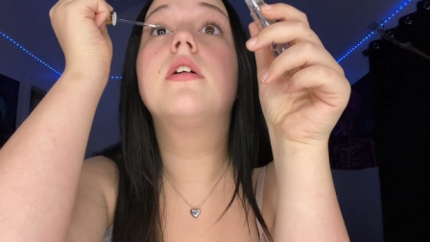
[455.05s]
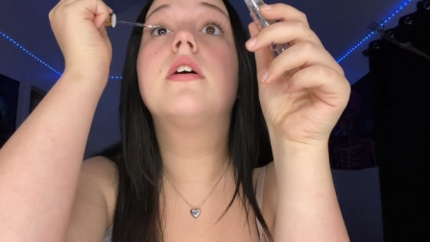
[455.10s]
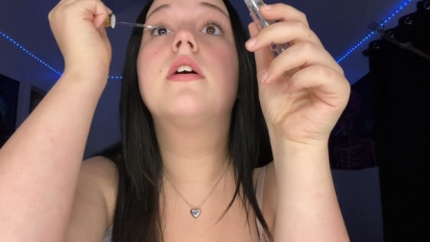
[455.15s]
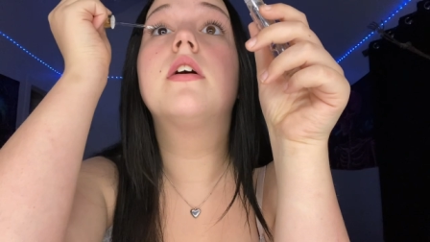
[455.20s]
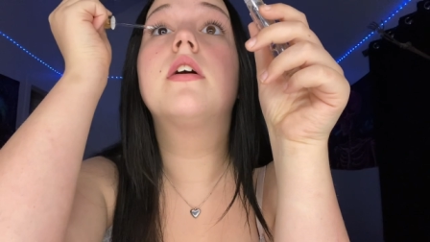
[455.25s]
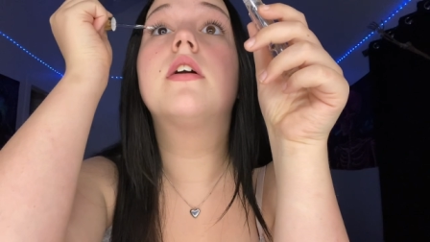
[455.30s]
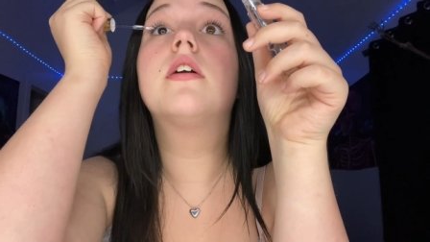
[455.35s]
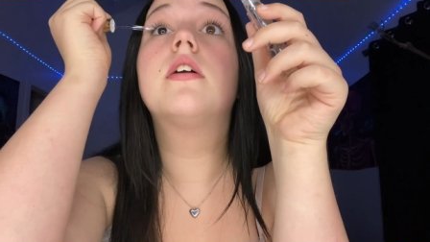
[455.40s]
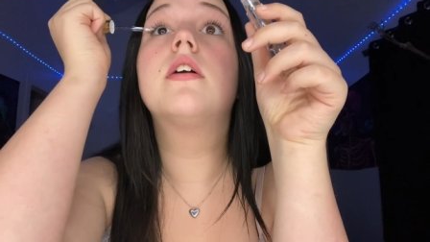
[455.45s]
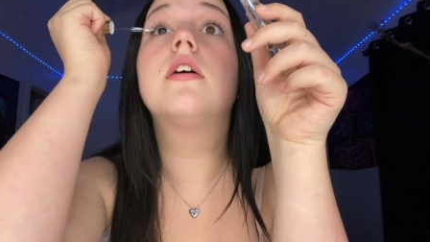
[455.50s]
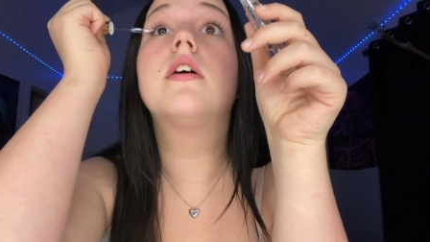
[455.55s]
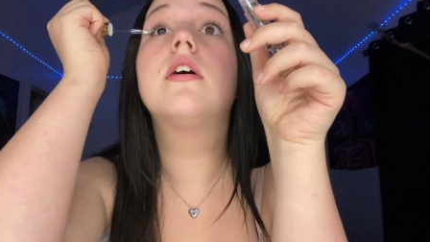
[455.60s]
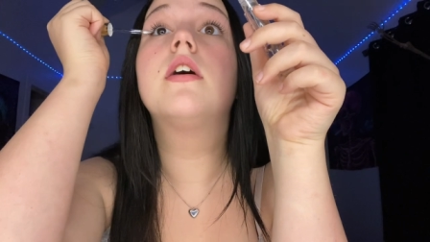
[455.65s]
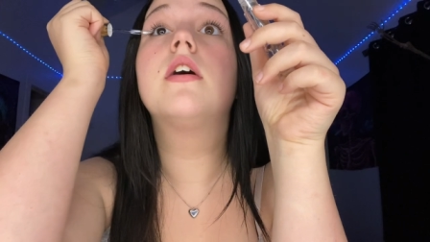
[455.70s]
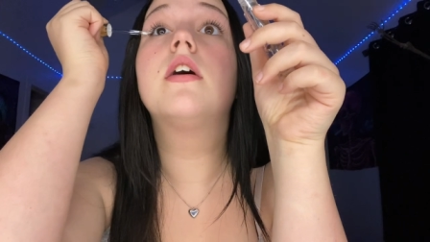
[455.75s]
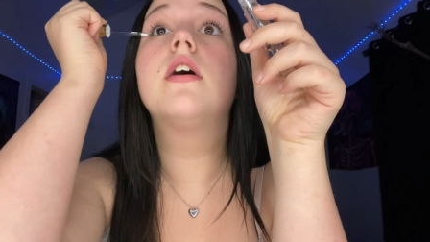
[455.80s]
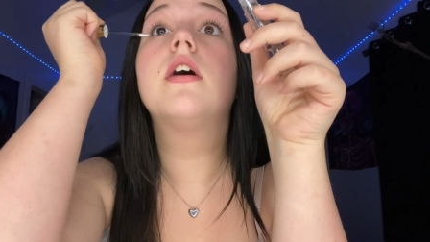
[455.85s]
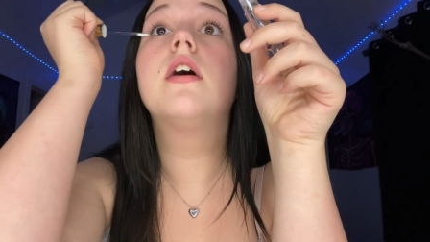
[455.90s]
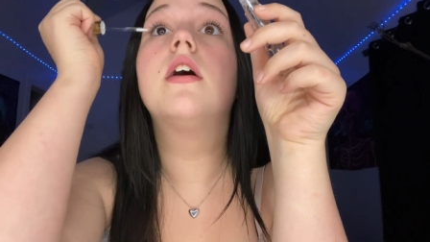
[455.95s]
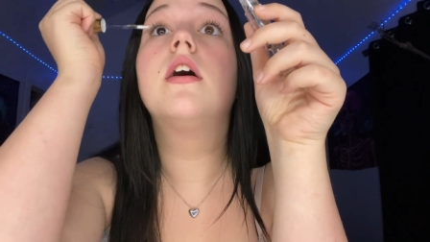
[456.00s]
Like,
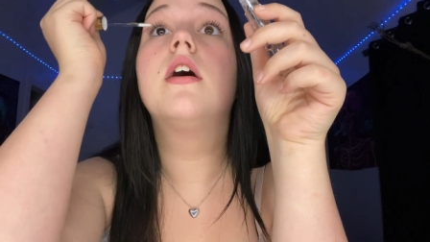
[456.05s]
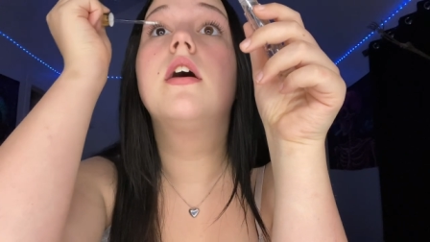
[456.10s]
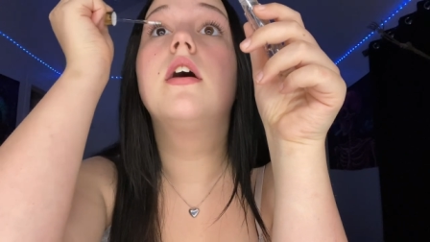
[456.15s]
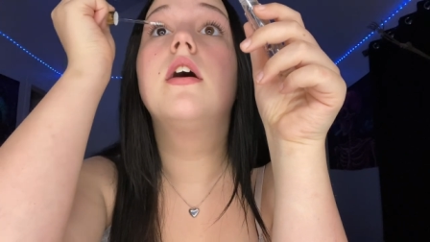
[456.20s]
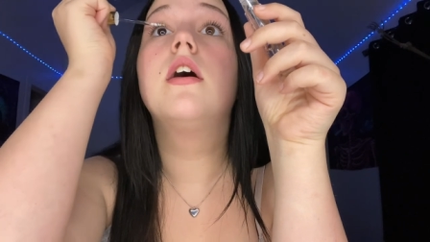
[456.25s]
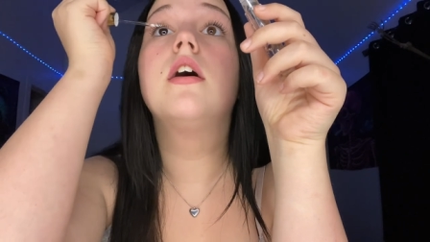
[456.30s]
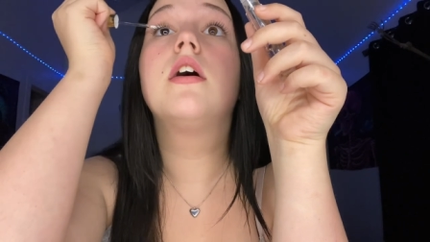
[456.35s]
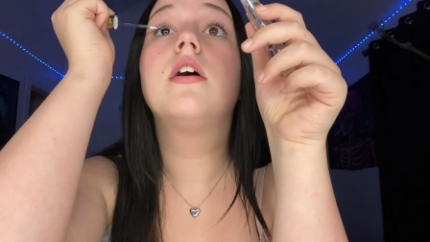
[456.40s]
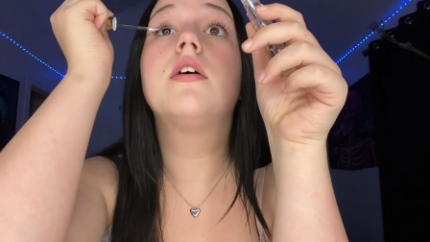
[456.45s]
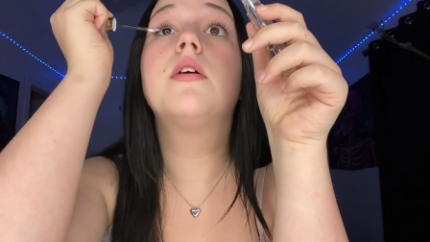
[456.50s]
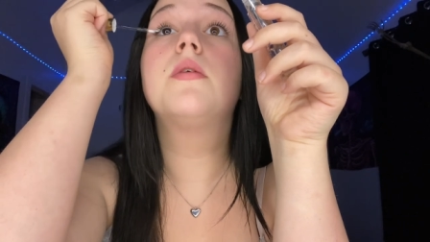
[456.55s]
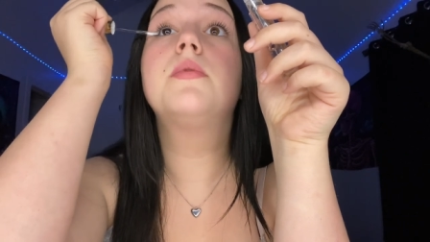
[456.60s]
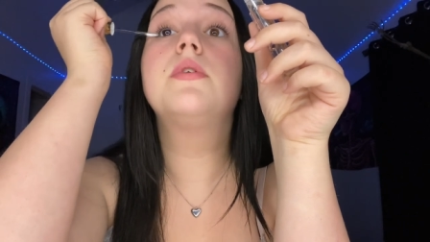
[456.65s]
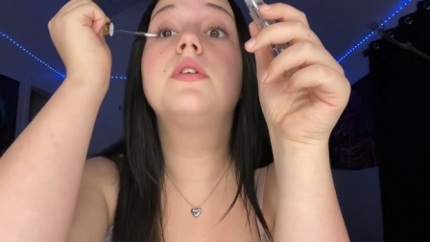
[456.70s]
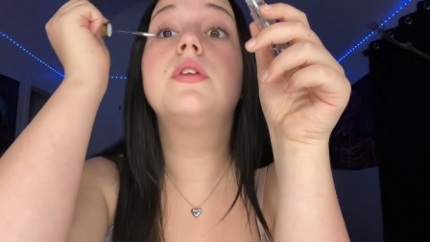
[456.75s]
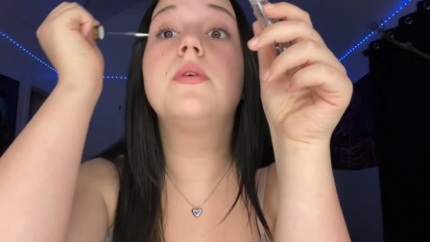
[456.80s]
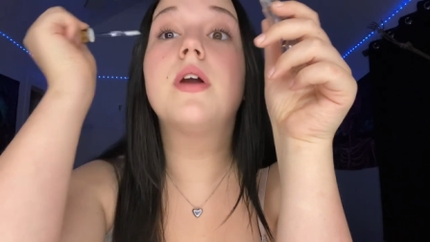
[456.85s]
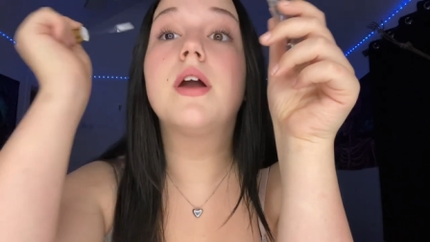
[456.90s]
helping you